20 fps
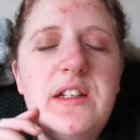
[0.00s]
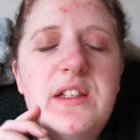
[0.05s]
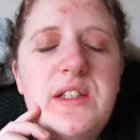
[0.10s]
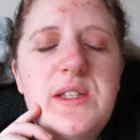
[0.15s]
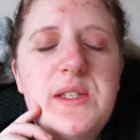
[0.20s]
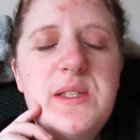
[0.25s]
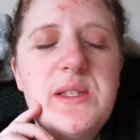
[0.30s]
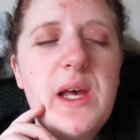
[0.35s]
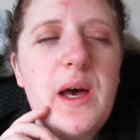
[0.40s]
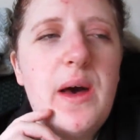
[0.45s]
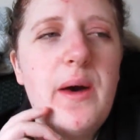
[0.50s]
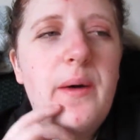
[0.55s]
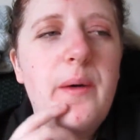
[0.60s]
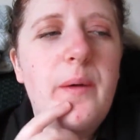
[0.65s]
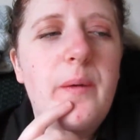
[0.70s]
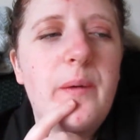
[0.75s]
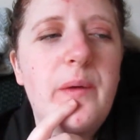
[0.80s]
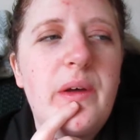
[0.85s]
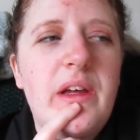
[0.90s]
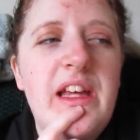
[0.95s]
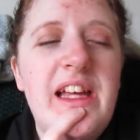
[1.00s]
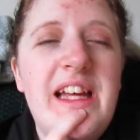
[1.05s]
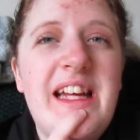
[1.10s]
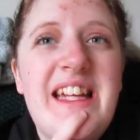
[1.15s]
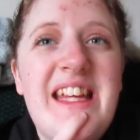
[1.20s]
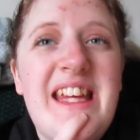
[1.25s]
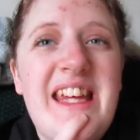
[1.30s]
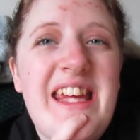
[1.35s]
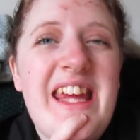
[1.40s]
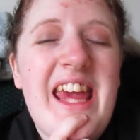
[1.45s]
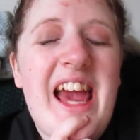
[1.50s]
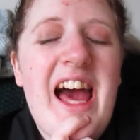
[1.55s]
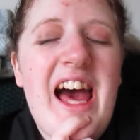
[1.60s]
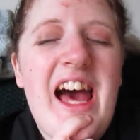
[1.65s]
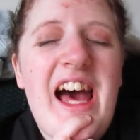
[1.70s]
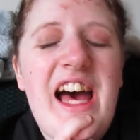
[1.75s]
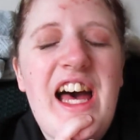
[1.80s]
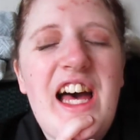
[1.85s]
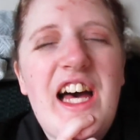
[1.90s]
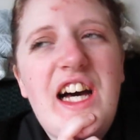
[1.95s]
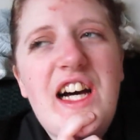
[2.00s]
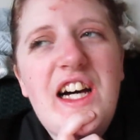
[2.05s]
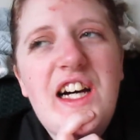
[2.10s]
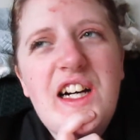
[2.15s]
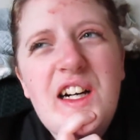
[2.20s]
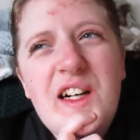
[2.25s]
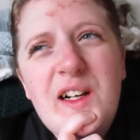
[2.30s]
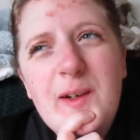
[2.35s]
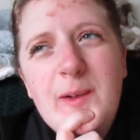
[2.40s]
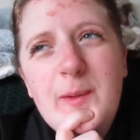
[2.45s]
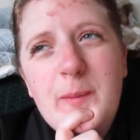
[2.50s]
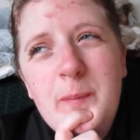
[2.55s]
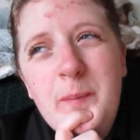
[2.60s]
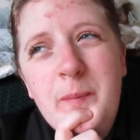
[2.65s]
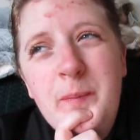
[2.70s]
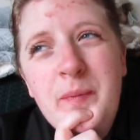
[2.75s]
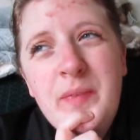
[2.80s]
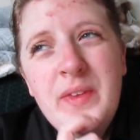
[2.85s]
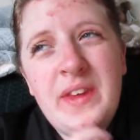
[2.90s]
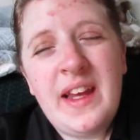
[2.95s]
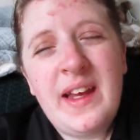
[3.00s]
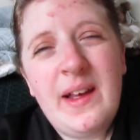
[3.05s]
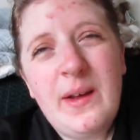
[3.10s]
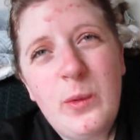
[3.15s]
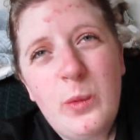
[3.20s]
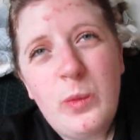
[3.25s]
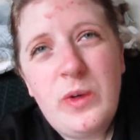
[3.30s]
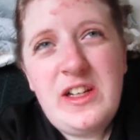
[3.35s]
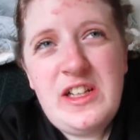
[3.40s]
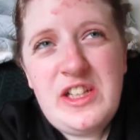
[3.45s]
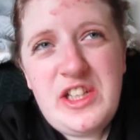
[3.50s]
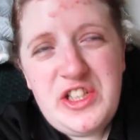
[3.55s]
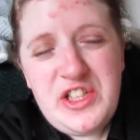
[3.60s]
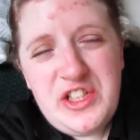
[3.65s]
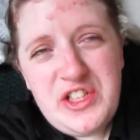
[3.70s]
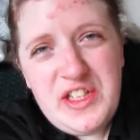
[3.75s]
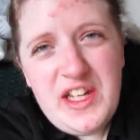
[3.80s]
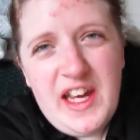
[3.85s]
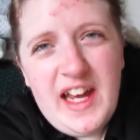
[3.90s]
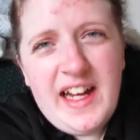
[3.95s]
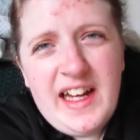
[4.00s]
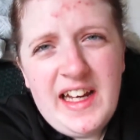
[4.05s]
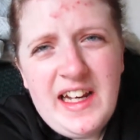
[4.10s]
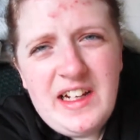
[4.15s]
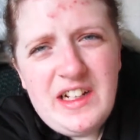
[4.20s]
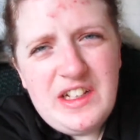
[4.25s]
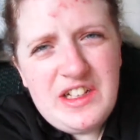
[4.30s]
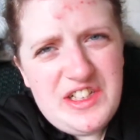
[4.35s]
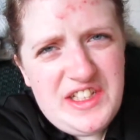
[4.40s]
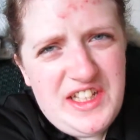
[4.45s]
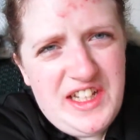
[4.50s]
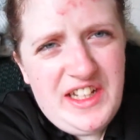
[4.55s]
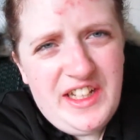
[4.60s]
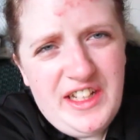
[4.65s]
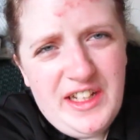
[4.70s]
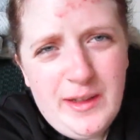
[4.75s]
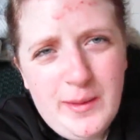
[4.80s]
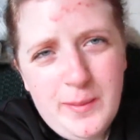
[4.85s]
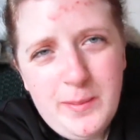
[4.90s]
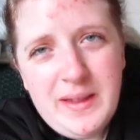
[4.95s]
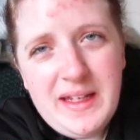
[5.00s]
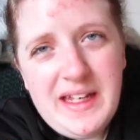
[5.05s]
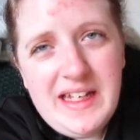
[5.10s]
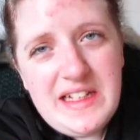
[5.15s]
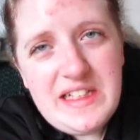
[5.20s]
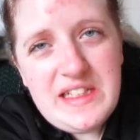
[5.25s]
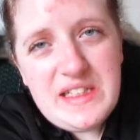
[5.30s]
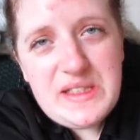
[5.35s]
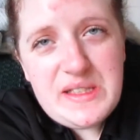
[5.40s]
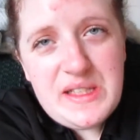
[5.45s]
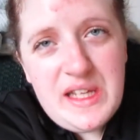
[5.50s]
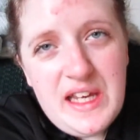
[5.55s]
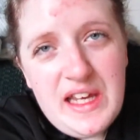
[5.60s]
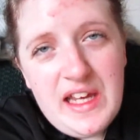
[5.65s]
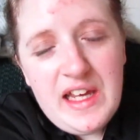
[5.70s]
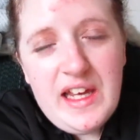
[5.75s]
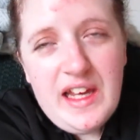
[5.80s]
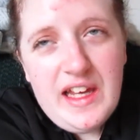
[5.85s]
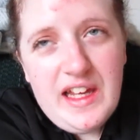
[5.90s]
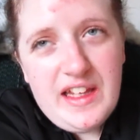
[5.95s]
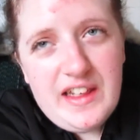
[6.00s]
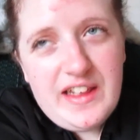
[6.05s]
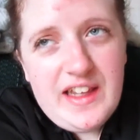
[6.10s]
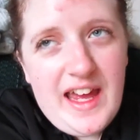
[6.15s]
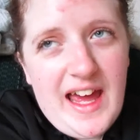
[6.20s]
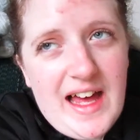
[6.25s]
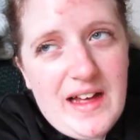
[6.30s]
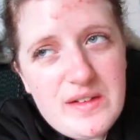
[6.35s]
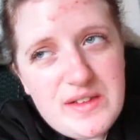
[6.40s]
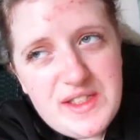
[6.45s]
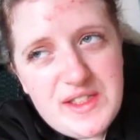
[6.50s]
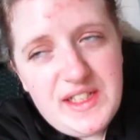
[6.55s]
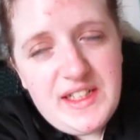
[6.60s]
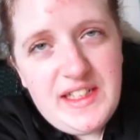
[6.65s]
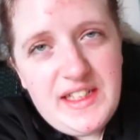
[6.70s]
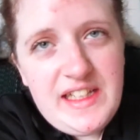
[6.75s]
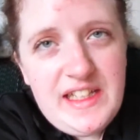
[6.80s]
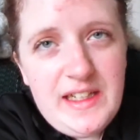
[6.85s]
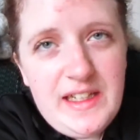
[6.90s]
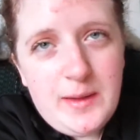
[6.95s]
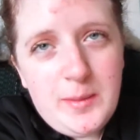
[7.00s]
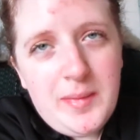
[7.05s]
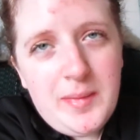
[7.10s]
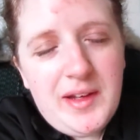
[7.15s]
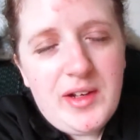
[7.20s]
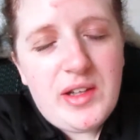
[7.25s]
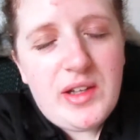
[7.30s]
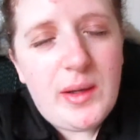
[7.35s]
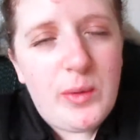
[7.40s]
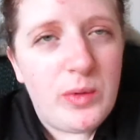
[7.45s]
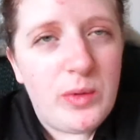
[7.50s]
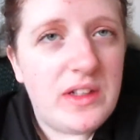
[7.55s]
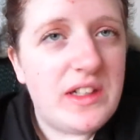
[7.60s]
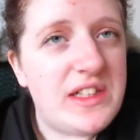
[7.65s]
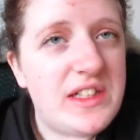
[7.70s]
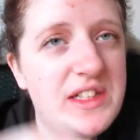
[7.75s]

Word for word: So, yeah, um, which I can understand, you know, because they obviously needed me or they wanted to